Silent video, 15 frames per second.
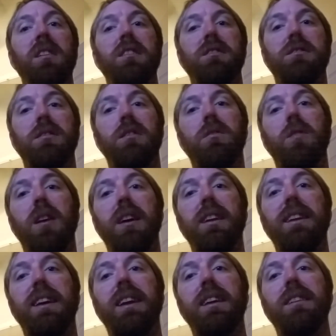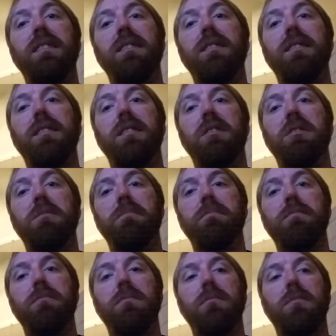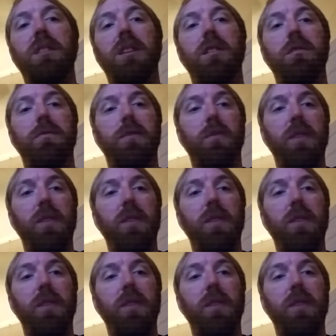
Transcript: so I can't for